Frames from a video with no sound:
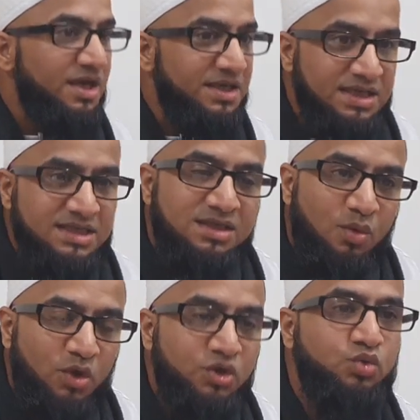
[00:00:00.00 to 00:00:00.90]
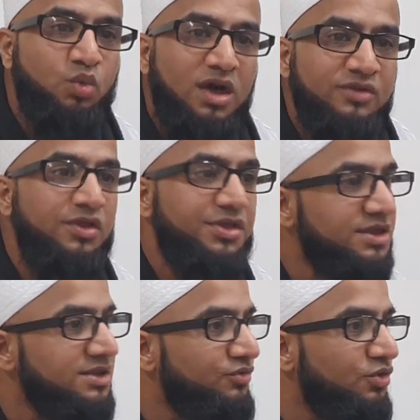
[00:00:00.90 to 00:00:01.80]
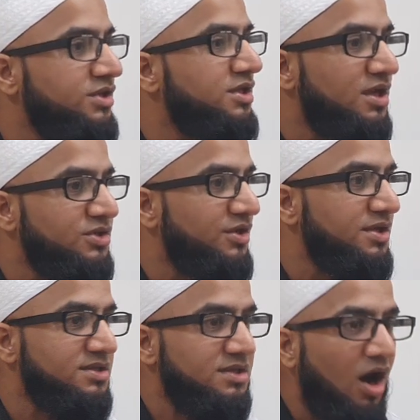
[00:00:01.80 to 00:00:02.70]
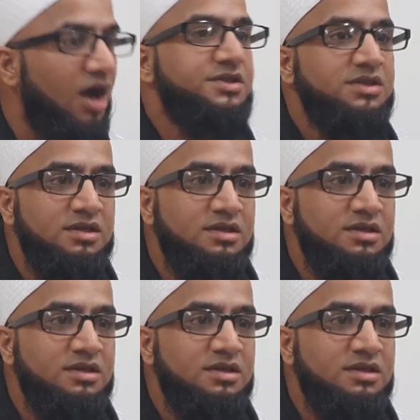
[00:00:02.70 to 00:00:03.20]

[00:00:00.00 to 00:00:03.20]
Is he someone who's worked for 30, 40 years on his heart?